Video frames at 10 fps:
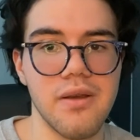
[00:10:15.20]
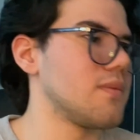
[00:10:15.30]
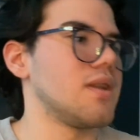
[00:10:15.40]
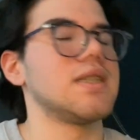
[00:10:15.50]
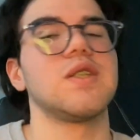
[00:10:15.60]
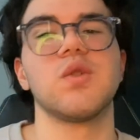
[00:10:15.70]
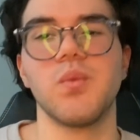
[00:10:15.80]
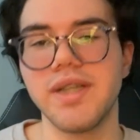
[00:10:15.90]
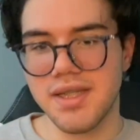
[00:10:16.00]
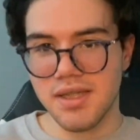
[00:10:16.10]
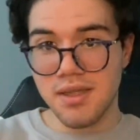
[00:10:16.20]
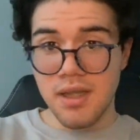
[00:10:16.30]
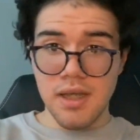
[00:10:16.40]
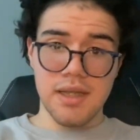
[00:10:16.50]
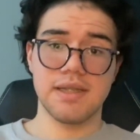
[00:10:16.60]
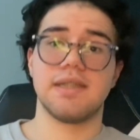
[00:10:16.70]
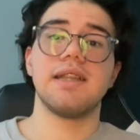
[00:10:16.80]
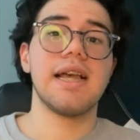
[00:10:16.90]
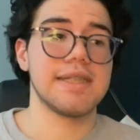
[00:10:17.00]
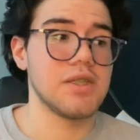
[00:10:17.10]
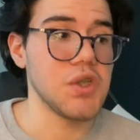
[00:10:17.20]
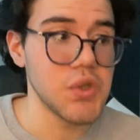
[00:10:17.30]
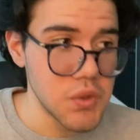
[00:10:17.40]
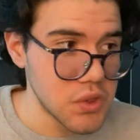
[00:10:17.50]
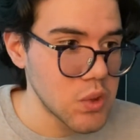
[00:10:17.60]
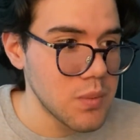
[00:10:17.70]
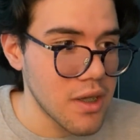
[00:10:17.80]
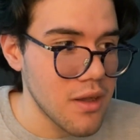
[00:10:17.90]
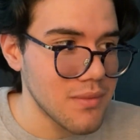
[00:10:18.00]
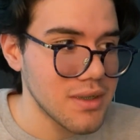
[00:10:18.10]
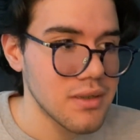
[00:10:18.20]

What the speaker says: Swish. This is the last YouTube comment.